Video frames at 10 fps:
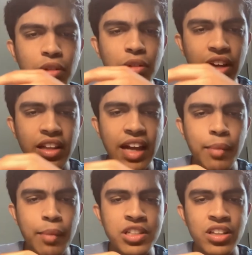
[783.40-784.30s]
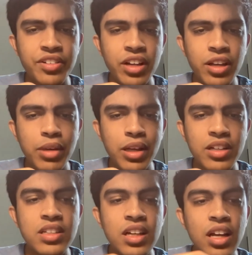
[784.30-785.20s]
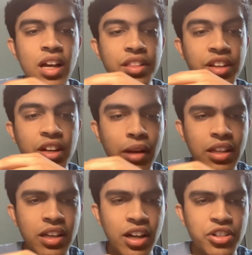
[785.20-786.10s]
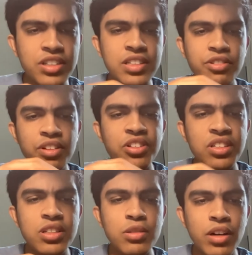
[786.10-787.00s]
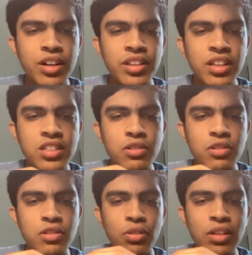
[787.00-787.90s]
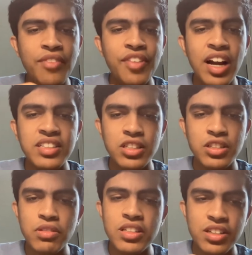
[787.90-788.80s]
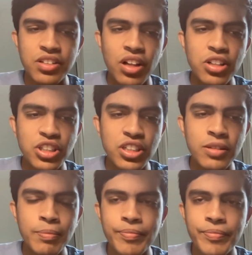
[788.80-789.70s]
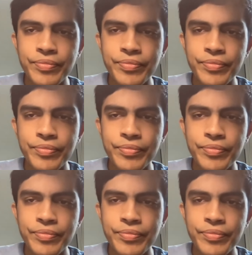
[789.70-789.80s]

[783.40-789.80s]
will create gaps in learning because there are many countries and regions where these students don't have access to the technology?